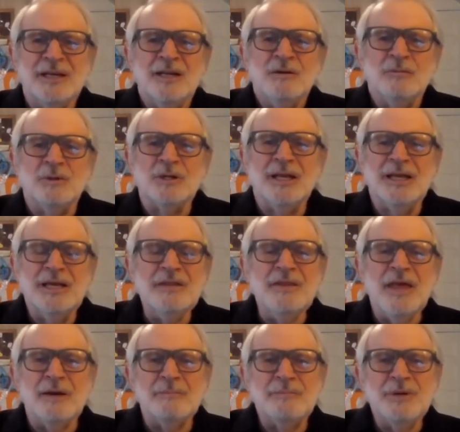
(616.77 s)
Well, in
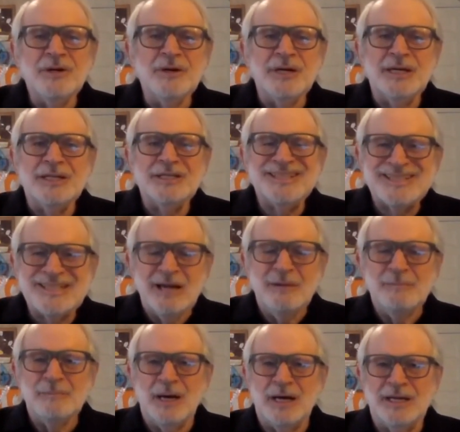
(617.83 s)
that period,
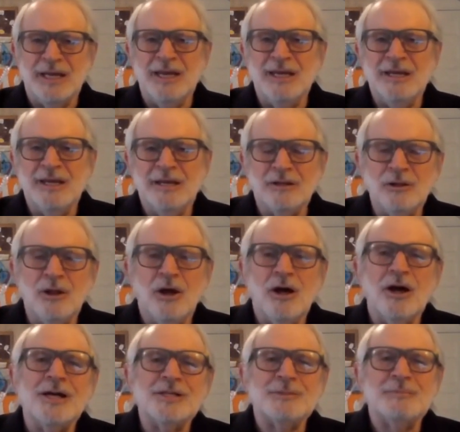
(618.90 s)
somebody
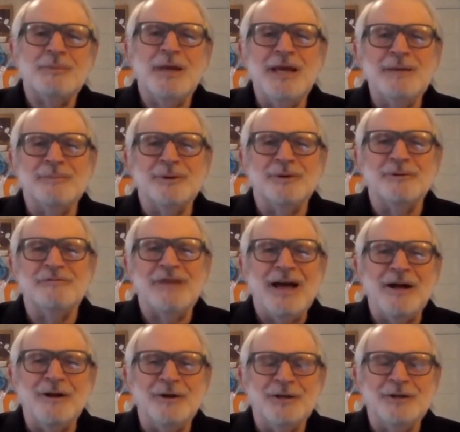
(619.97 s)
lost paper
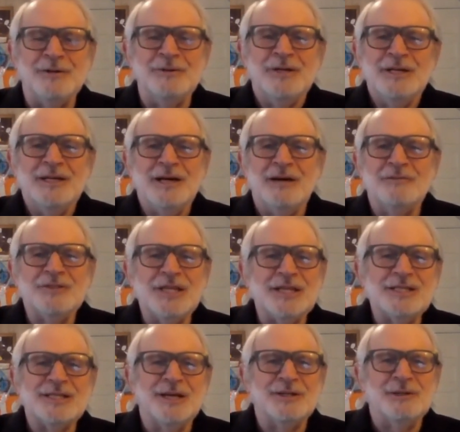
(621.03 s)
value of
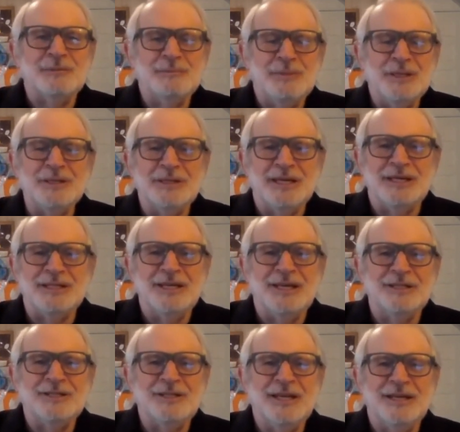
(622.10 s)
$600 billion
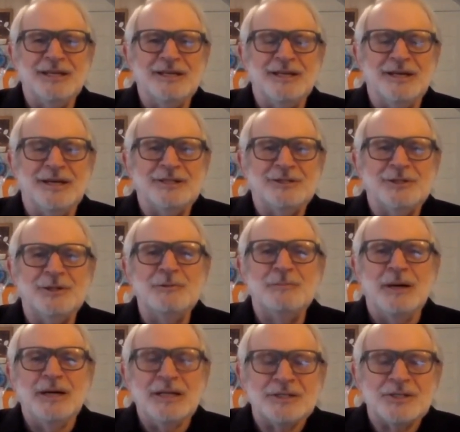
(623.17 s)
in 2
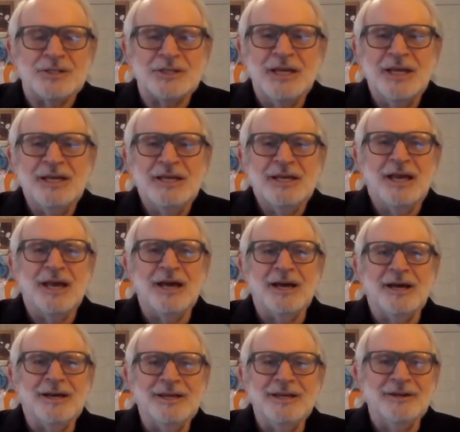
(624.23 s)
months.
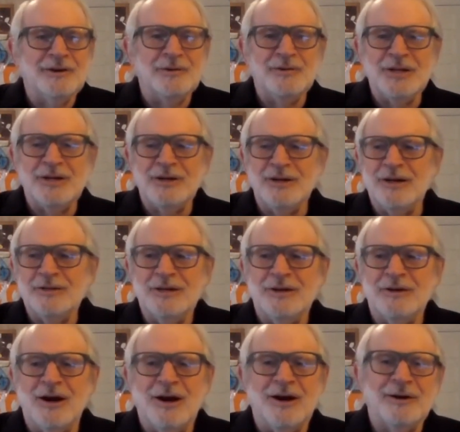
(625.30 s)
You know,
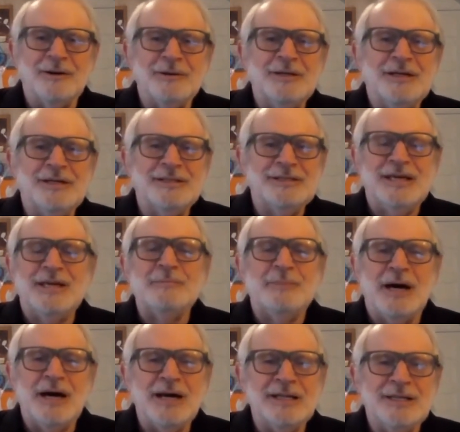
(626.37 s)
there are dead
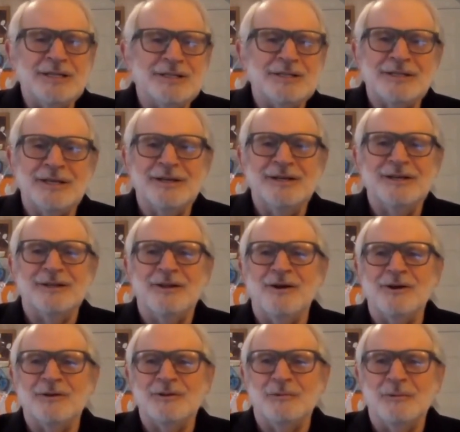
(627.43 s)
bodies
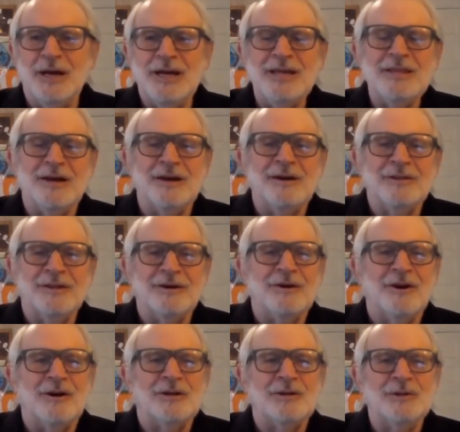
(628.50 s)
along the way there. There
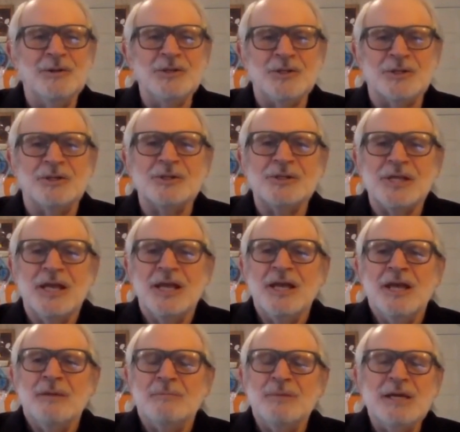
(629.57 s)
are losers
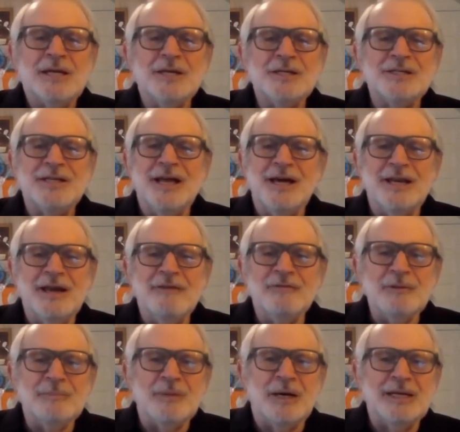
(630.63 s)
because not
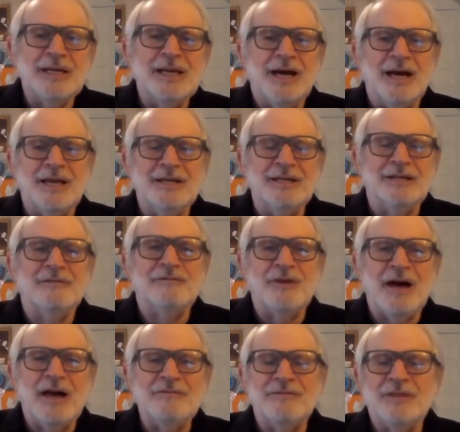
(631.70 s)
everybody got in at
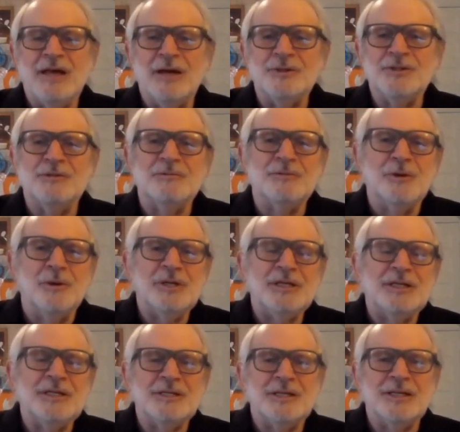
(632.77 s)
5,000, run
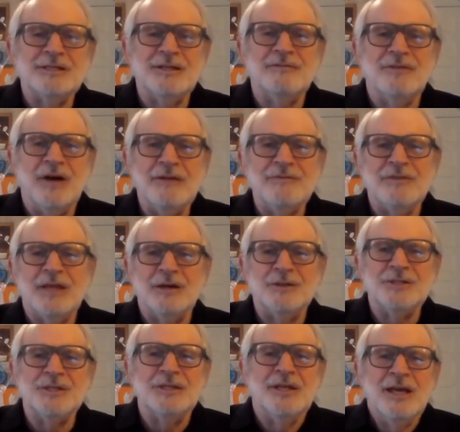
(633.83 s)
into
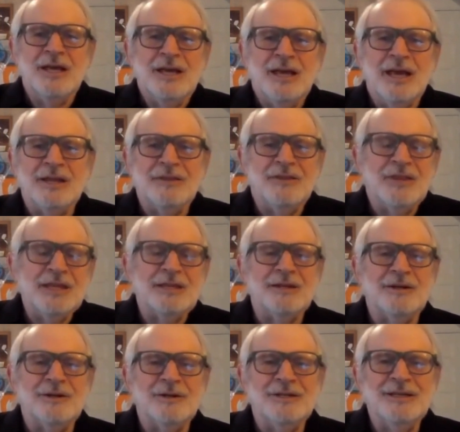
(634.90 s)
65,000 and think
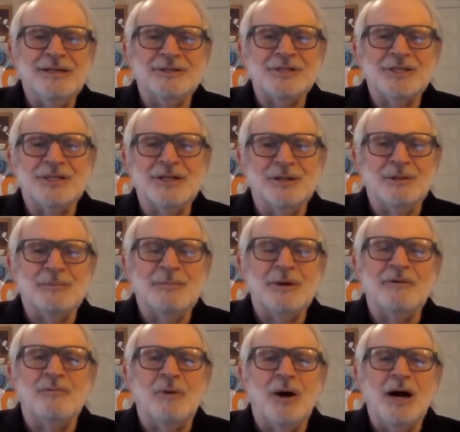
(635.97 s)
they're, you know, still
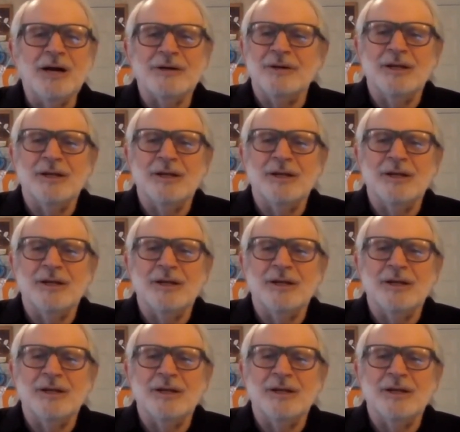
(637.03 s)
above water.